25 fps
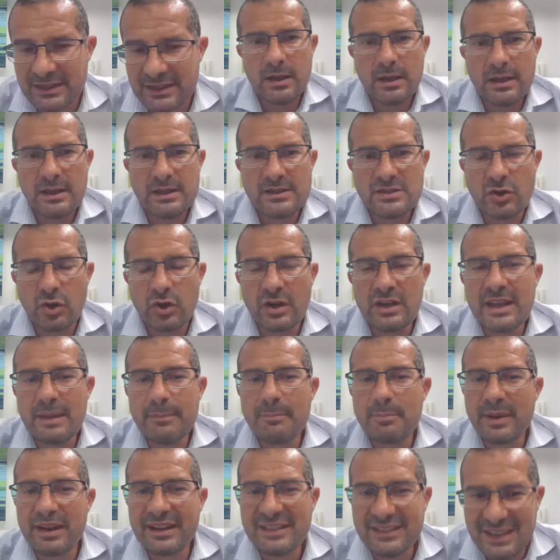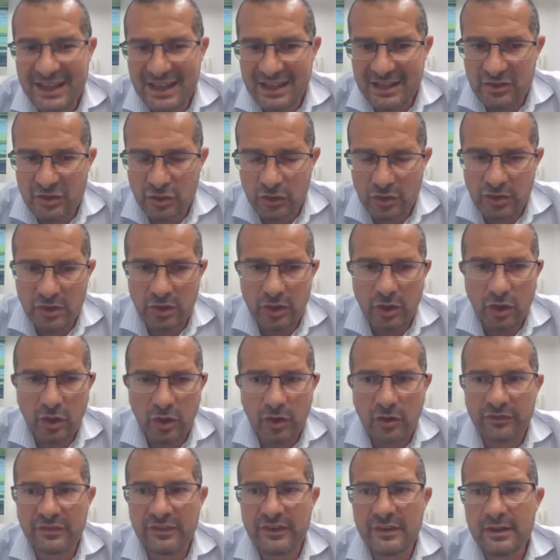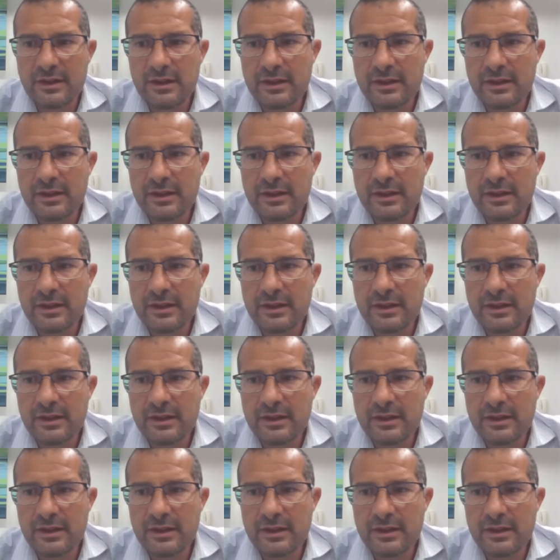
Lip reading: It's only a predictor of